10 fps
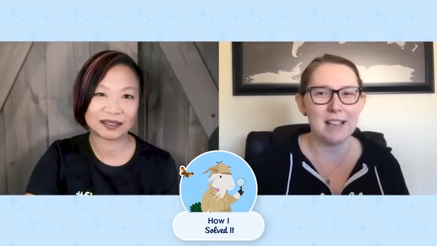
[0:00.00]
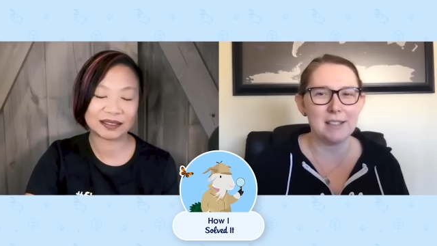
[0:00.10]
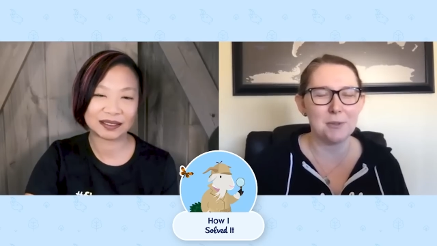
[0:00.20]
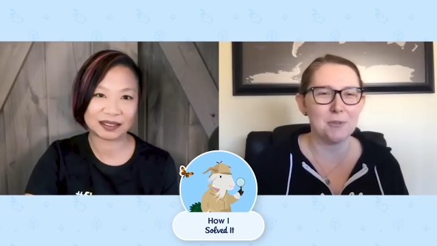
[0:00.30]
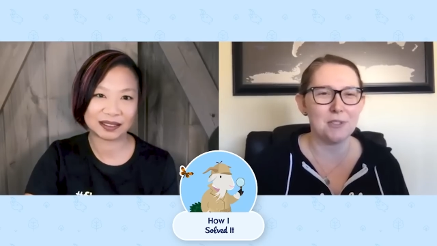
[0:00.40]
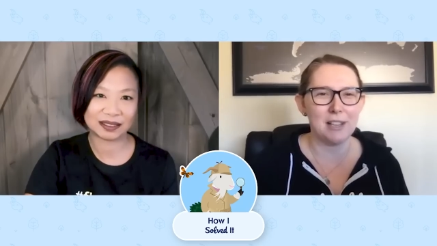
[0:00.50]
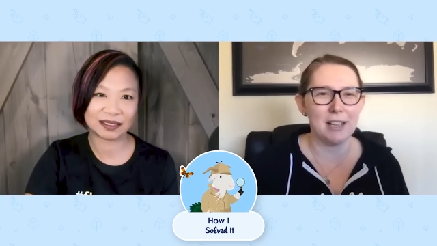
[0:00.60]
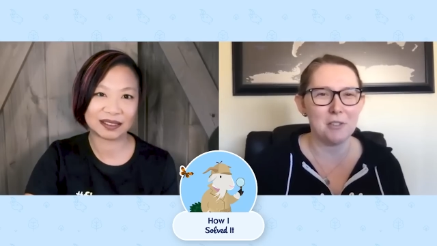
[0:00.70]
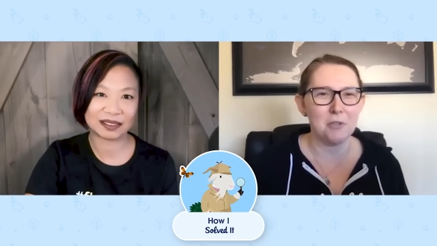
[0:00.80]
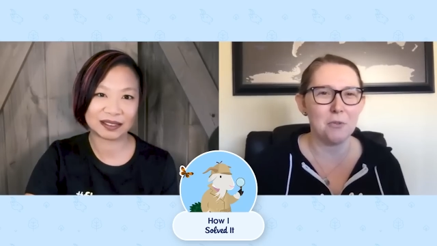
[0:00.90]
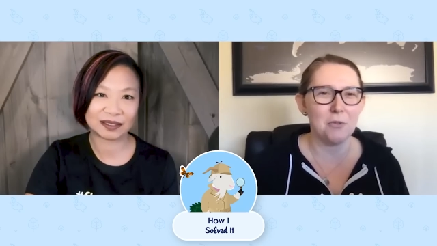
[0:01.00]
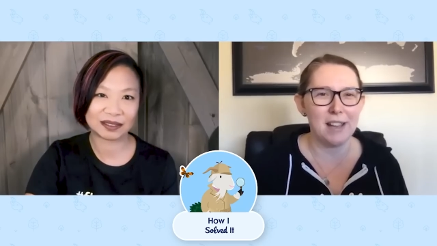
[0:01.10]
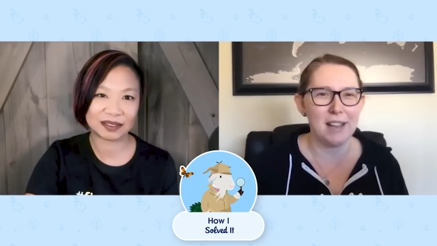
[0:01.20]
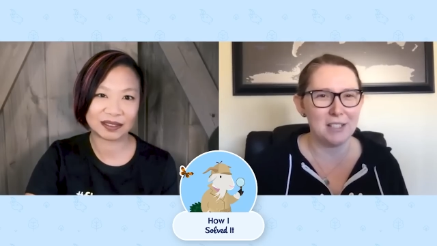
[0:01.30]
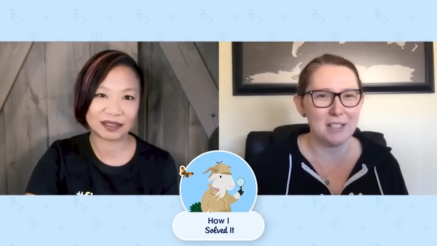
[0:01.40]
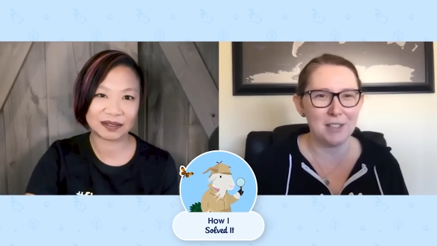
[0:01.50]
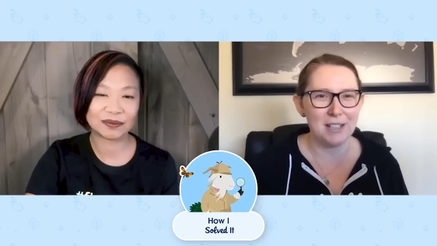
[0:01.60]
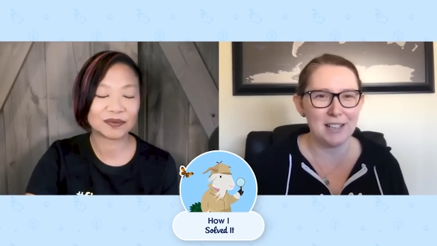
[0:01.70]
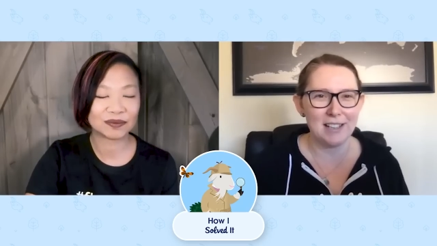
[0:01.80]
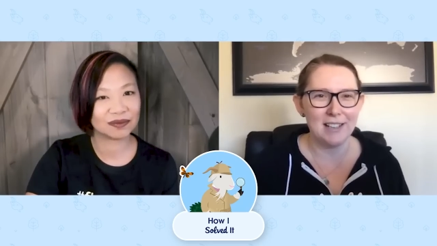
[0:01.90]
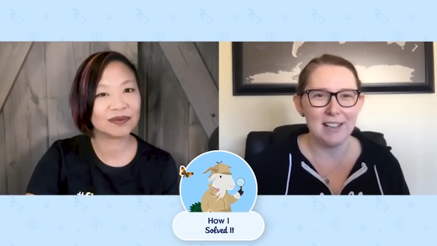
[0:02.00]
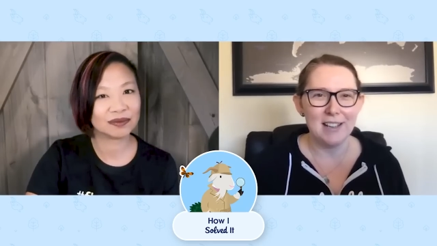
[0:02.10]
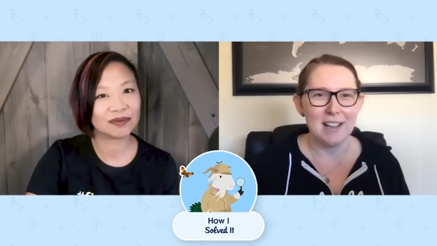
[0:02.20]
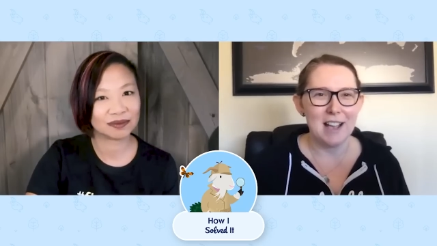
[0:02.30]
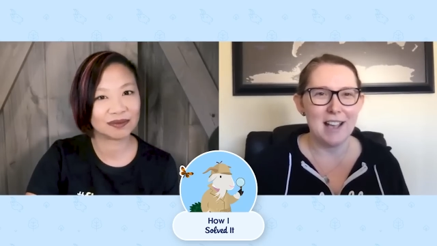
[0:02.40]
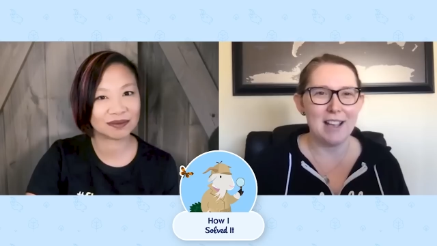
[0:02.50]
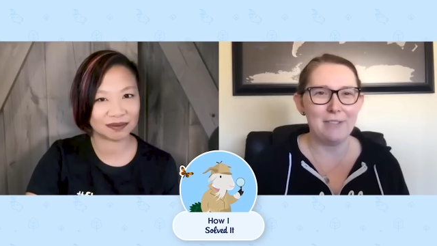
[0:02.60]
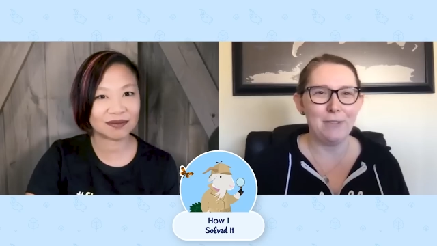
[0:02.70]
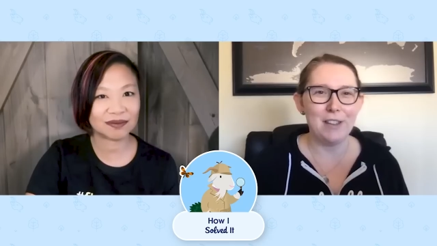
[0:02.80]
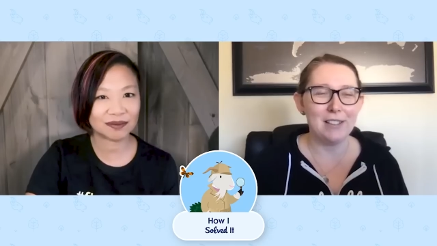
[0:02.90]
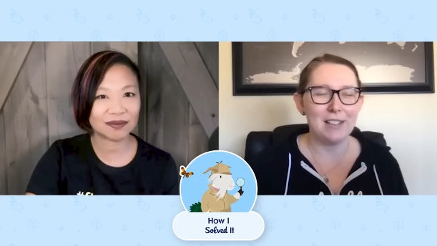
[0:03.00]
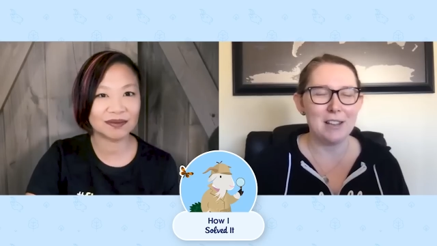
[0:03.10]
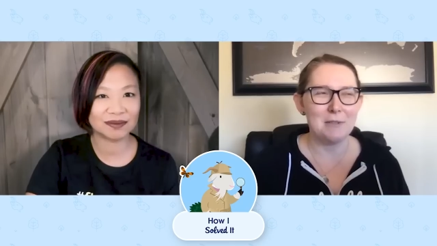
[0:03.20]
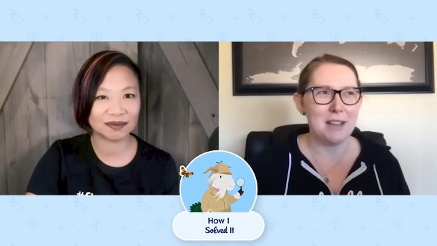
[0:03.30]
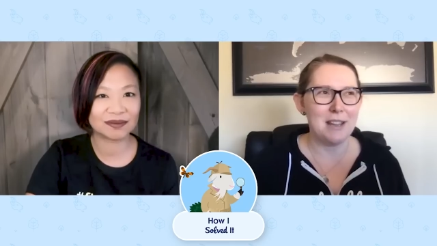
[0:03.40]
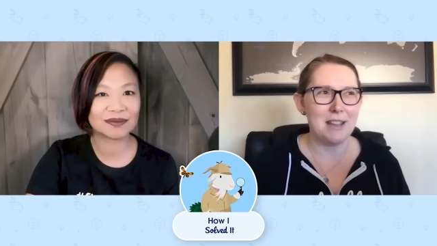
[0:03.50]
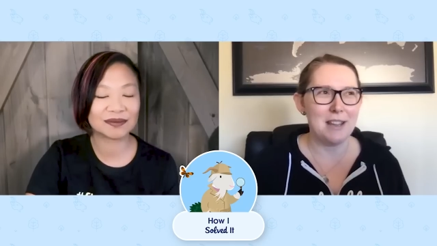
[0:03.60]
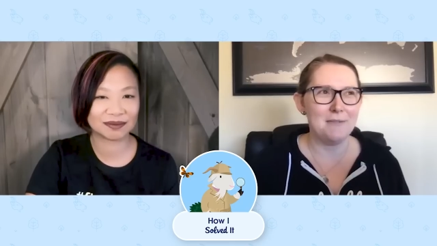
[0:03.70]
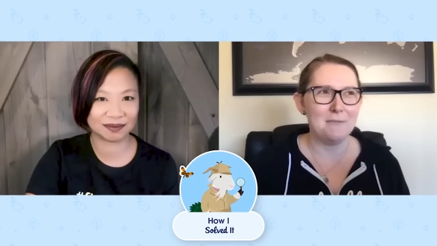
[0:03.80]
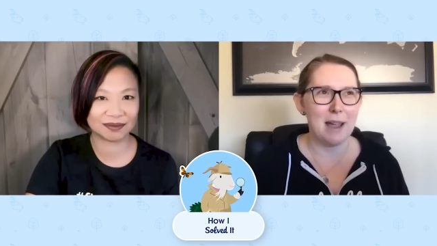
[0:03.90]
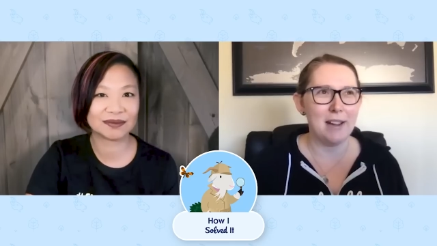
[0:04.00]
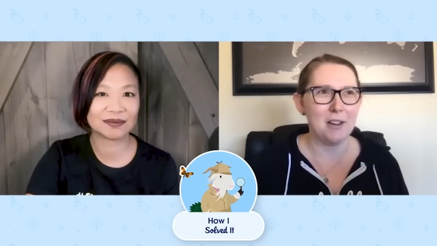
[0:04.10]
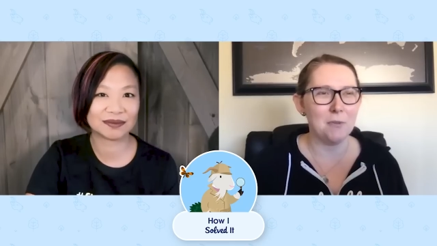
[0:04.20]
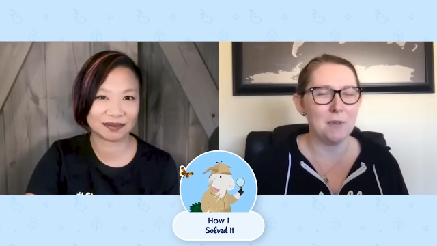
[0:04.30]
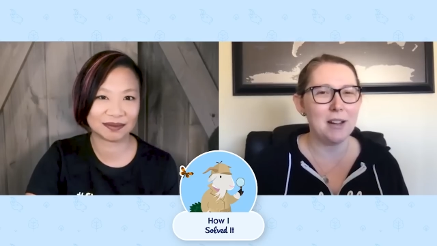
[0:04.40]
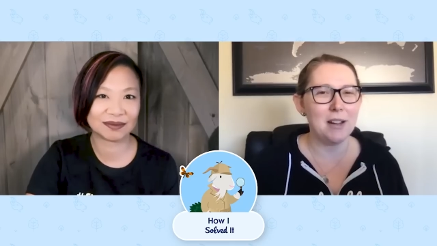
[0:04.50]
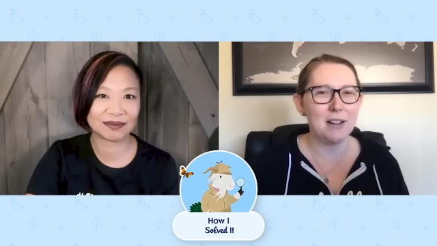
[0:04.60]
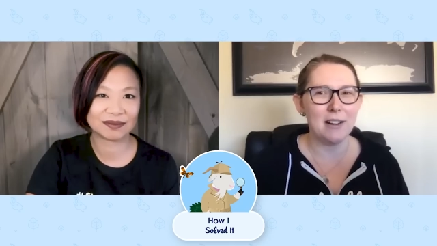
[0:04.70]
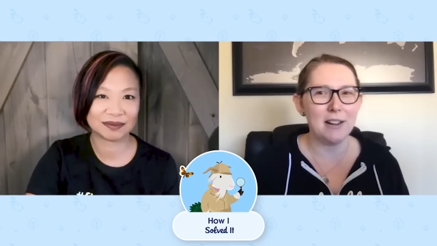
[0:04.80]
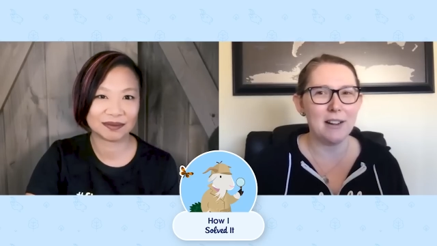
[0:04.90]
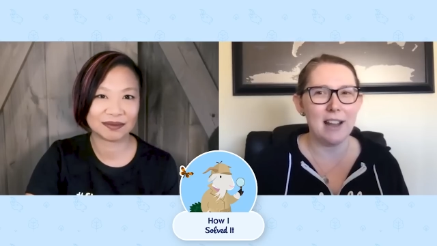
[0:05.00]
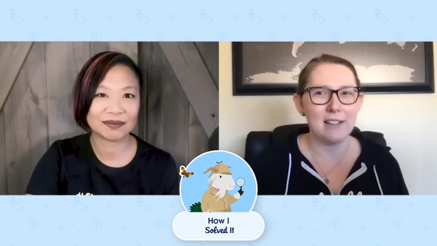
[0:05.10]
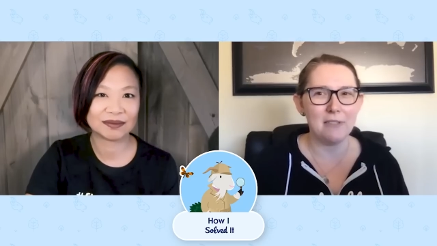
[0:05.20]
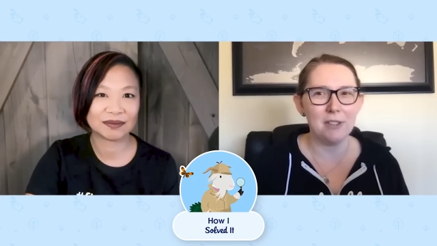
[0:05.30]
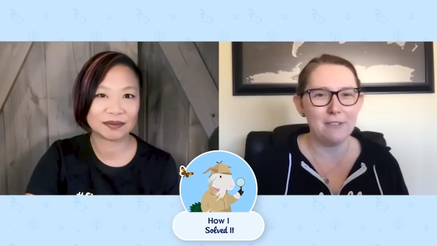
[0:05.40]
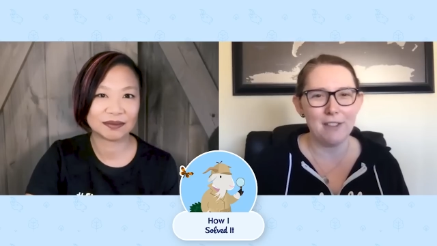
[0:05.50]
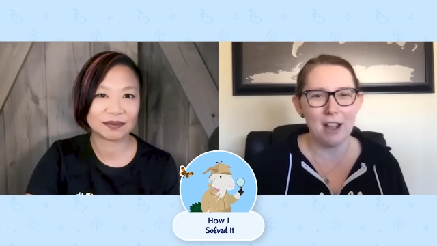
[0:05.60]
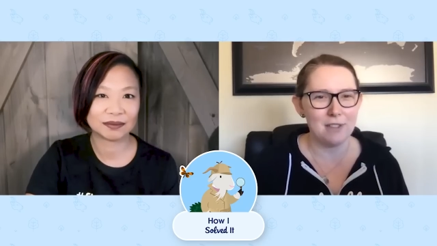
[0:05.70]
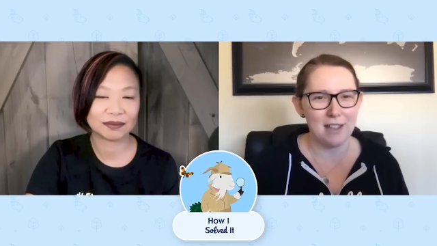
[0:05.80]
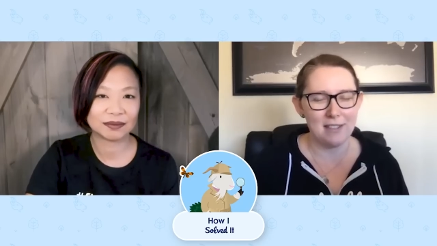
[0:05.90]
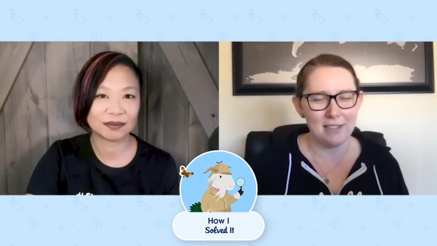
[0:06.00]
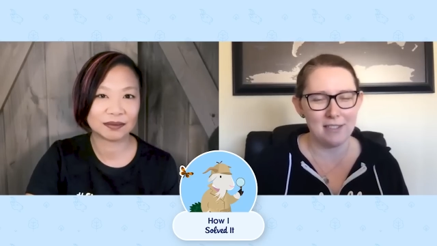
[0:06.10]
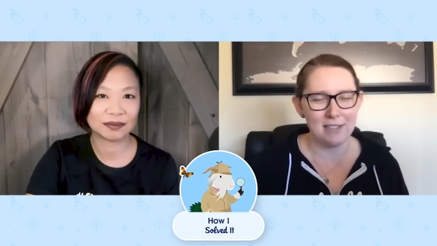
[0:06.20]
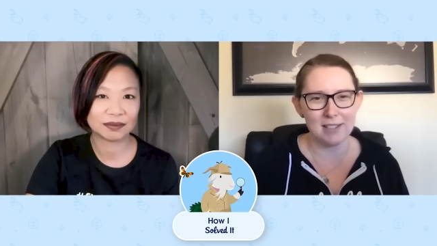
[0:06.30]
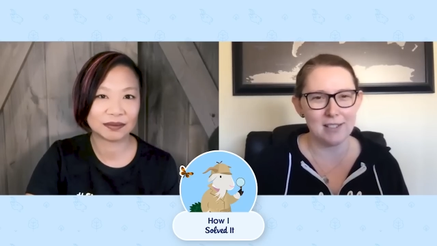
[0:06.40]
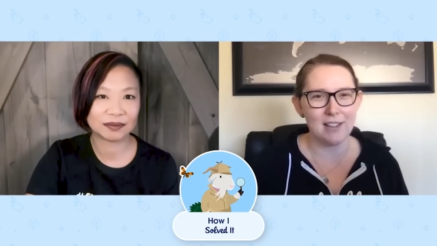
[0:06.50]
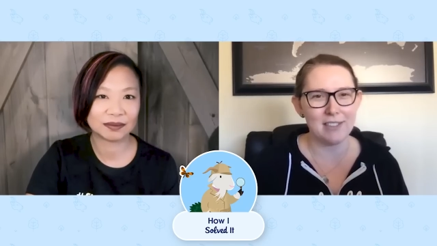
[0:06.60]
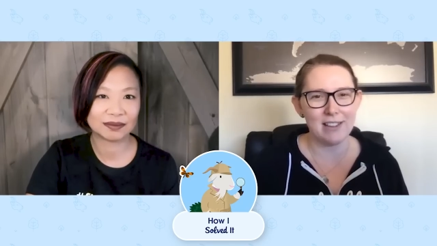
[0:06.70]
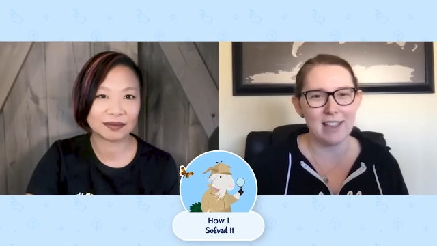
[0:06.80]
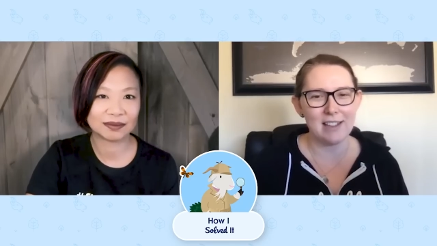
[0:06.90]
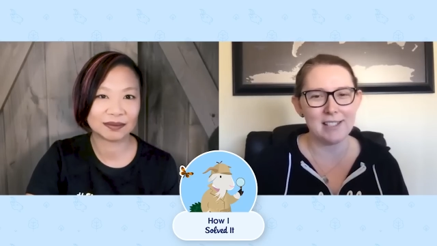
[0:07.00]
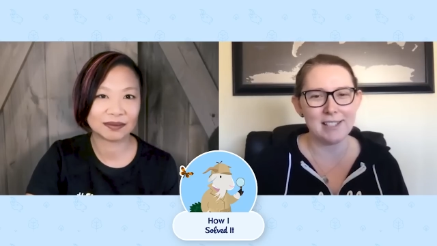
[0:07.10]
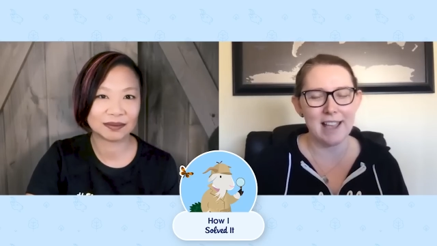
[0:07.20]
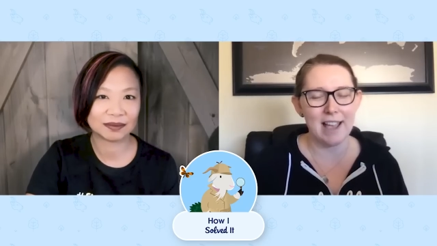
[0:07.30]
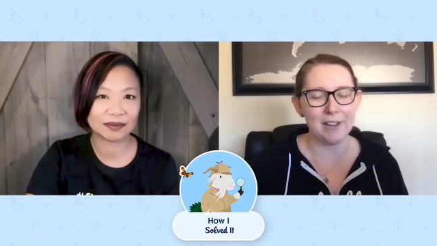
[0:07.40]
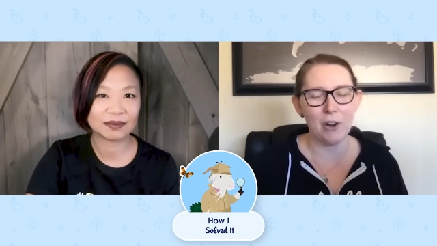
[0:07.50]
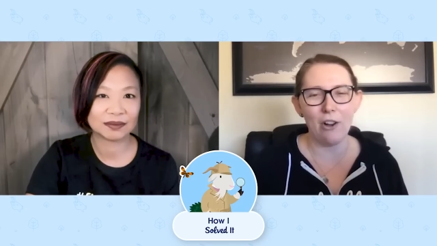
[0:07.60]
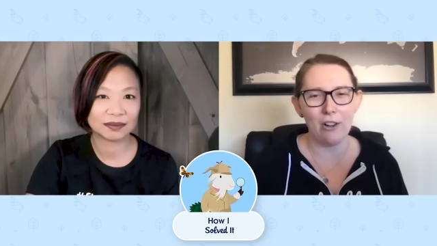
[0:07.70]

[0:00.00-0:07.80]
Speaker 1: that sort of like creativity feeling in my career. And I really found that that's not the case at